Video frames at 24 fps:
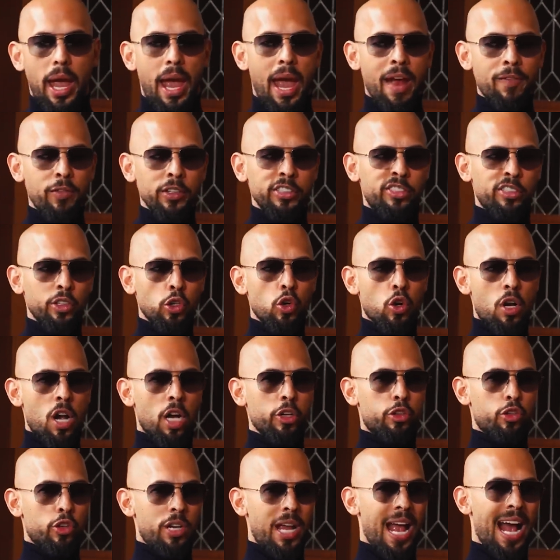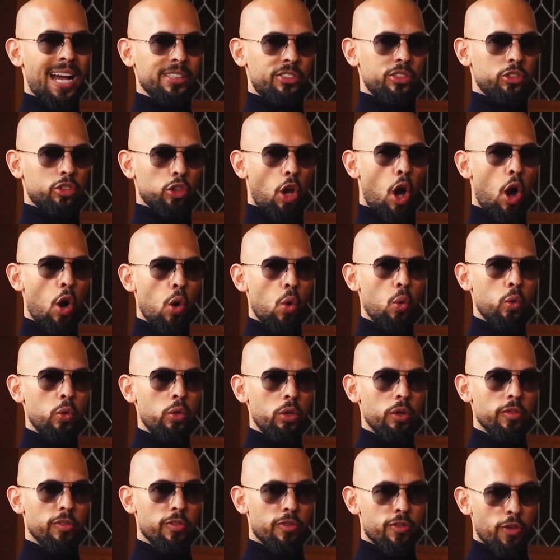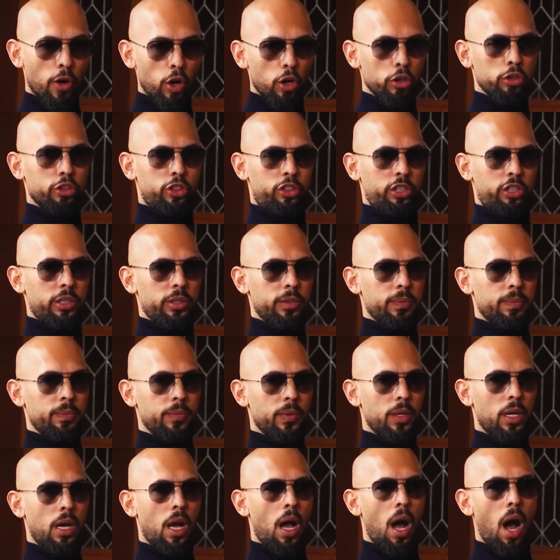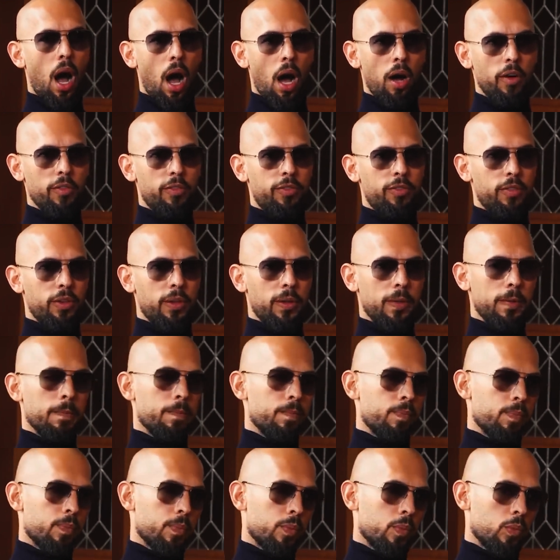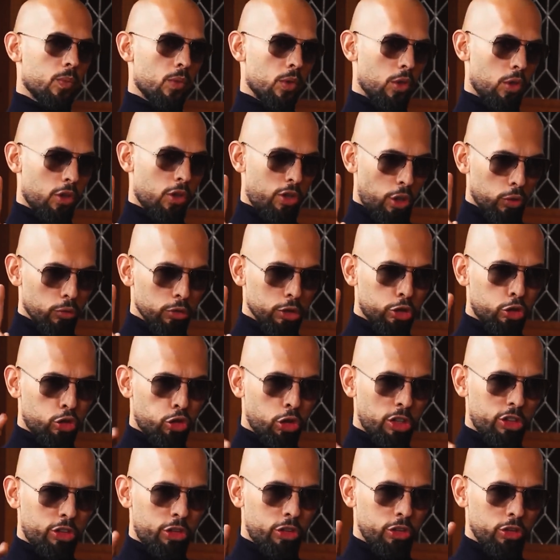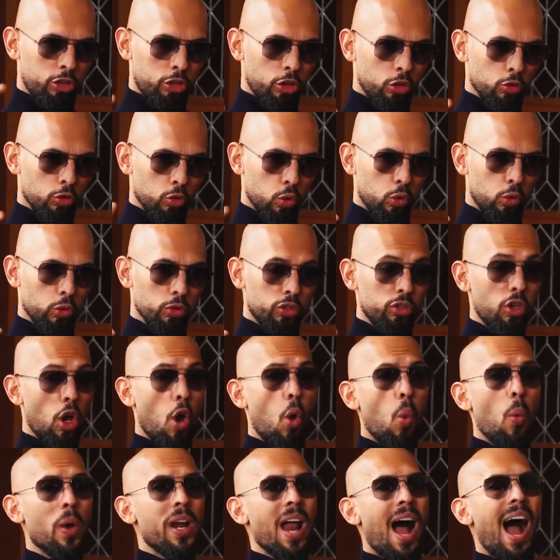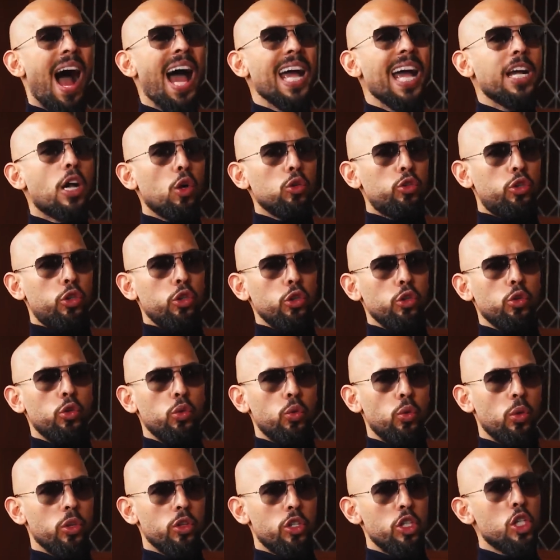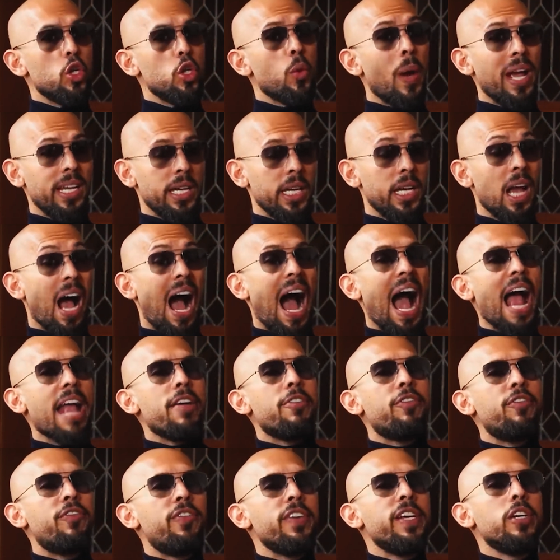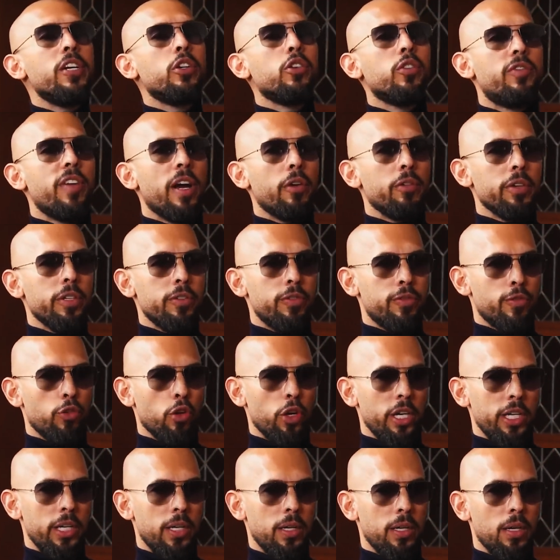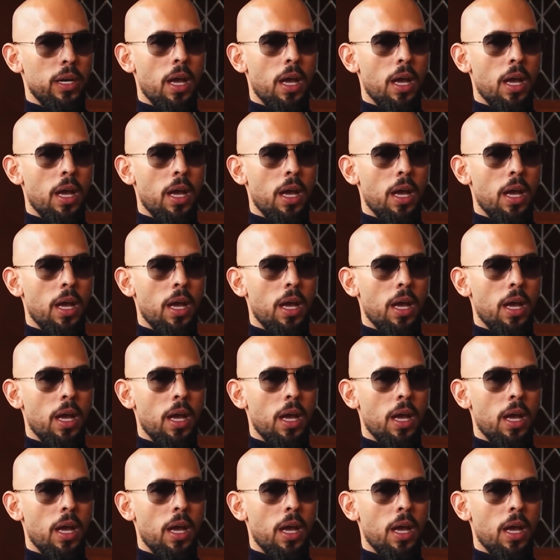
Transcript: Every single country has its own version of their restrictions and rules. When I go to the UAE, I feel very free